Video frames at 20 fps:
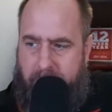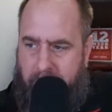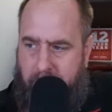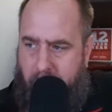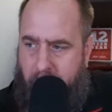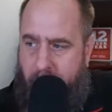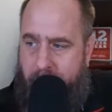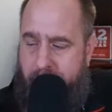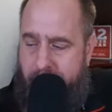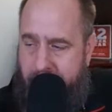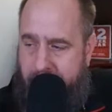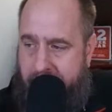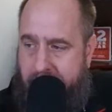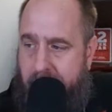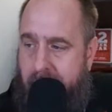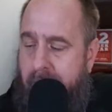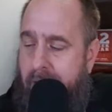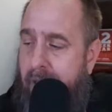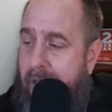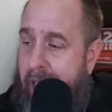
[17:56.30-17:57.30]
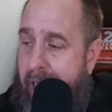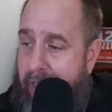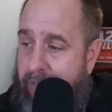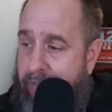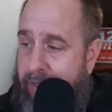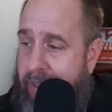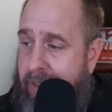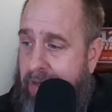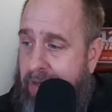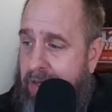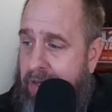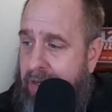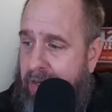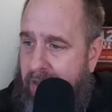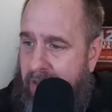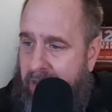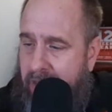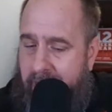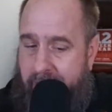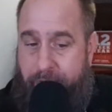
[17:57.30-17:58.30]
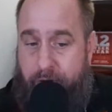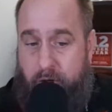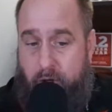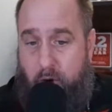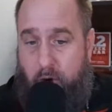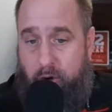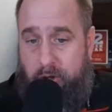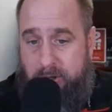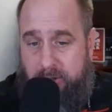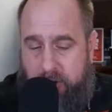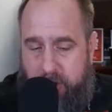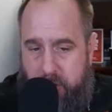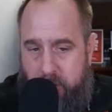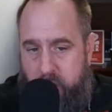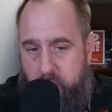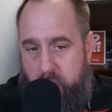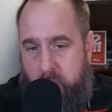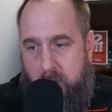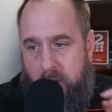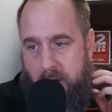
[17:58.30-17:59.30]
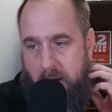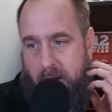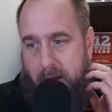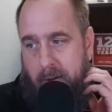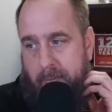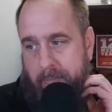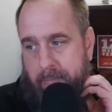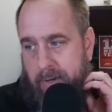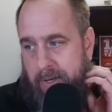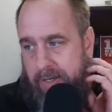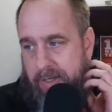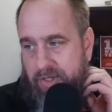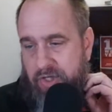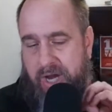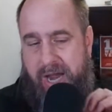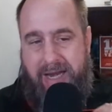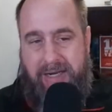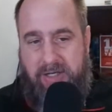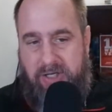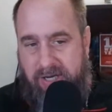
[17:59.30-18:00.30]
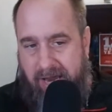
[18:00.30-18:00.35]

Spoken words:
pull them in. And then if you're going to change